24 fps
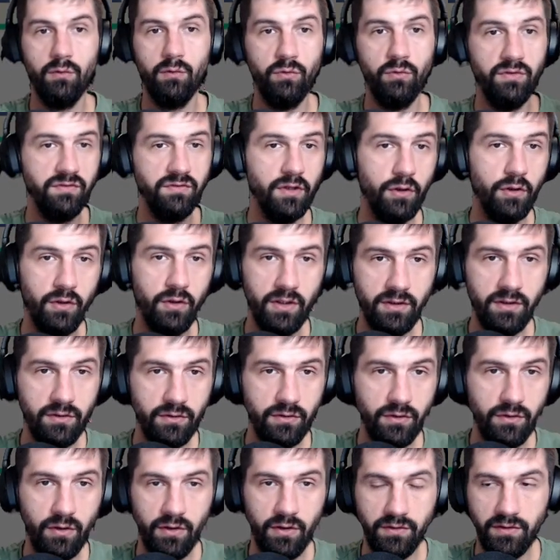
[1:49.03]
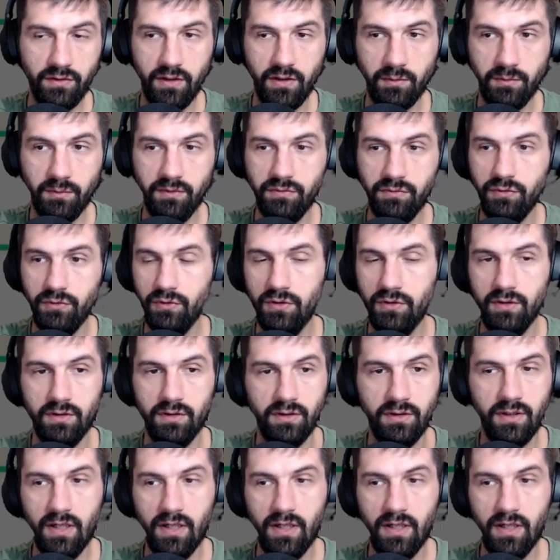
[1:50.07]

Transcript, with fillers: We've donated to Noah's Ark before.